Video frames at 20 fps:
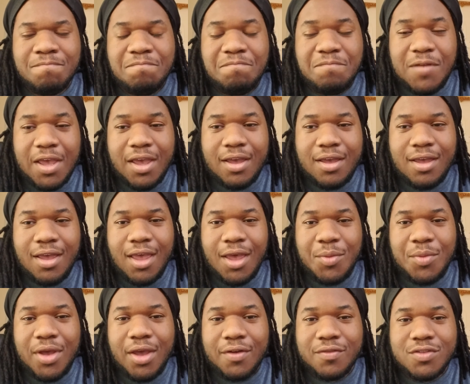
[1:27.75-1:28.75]
Yeah, and
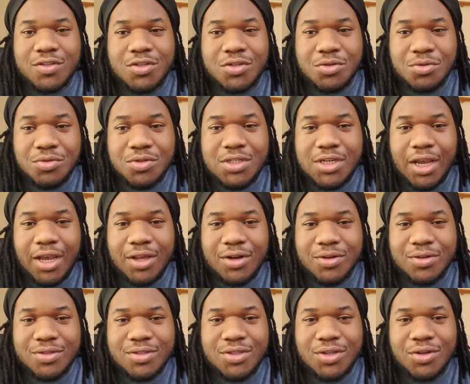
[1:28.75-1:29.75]
we have two
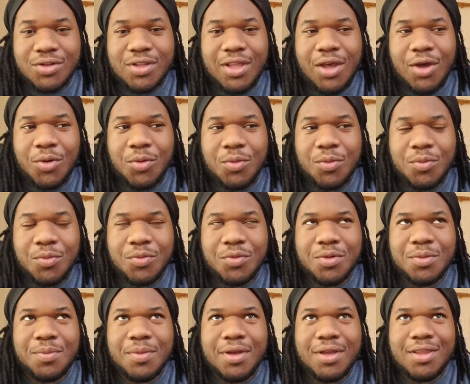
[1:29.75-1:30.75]
channels, so that
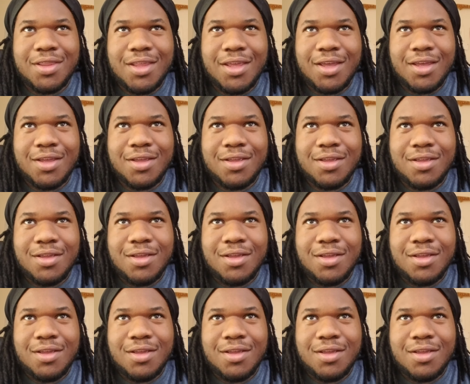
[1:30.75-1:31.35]
would mean that